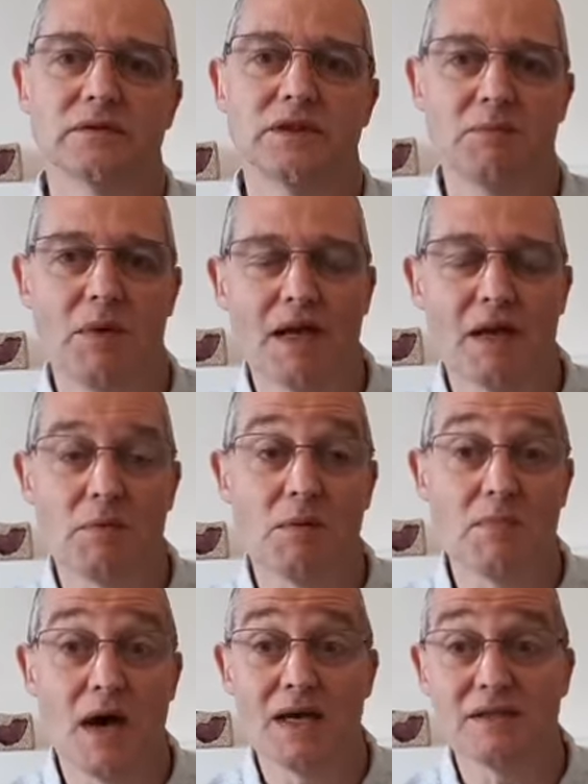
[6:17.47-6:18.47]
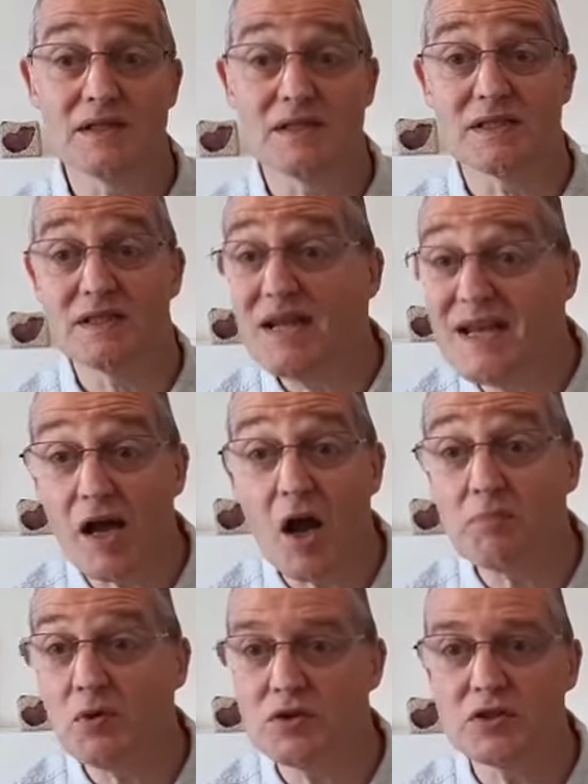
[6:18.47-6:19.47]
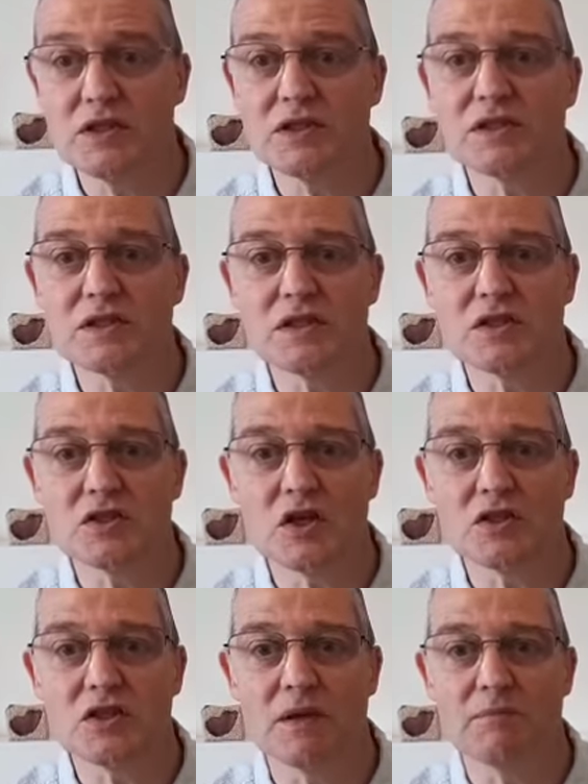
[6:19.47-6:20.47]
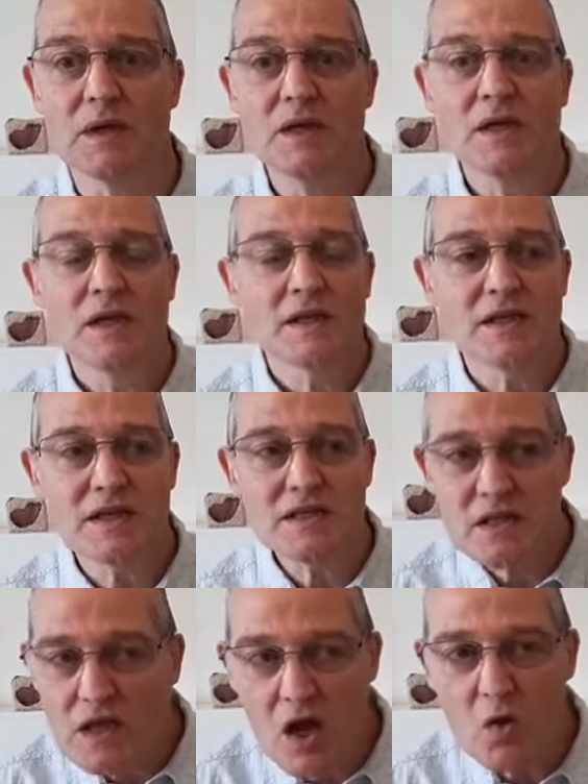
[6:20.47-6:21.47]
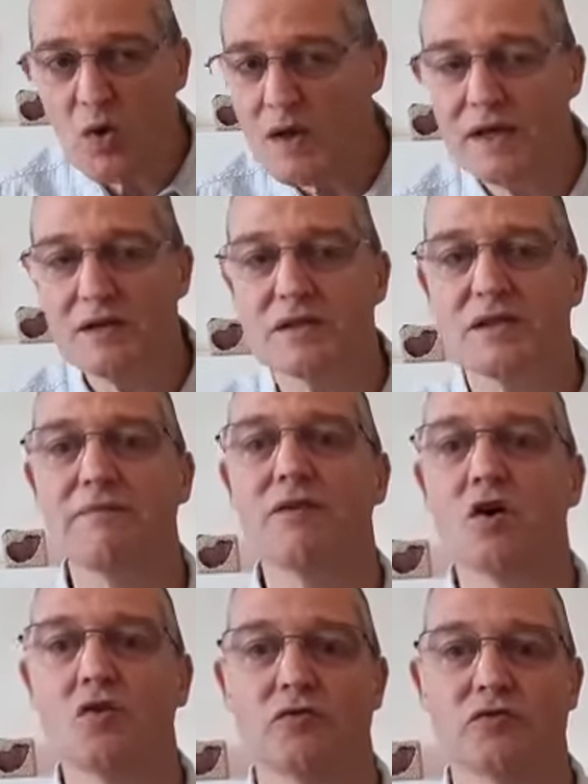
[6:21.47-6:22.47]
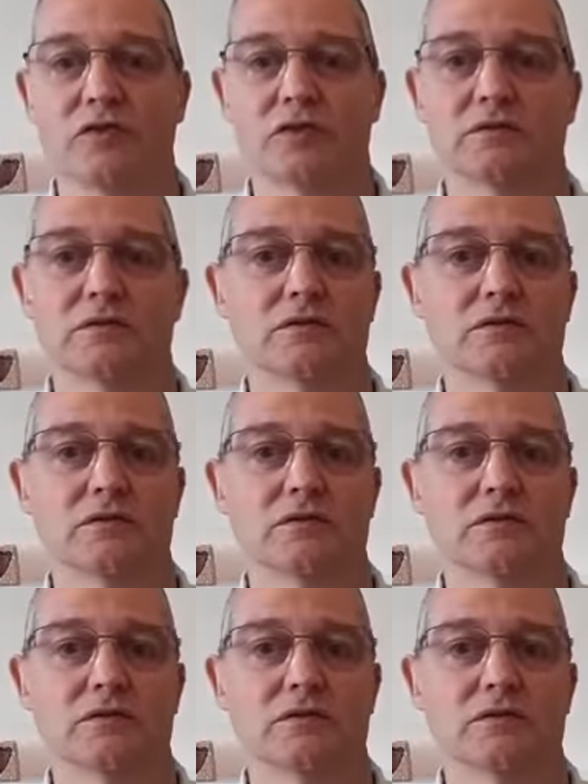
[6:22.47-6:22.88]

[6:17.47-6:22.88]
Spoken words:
She made up her mind to sneak up on Jesus and touch him. There's no one else involved.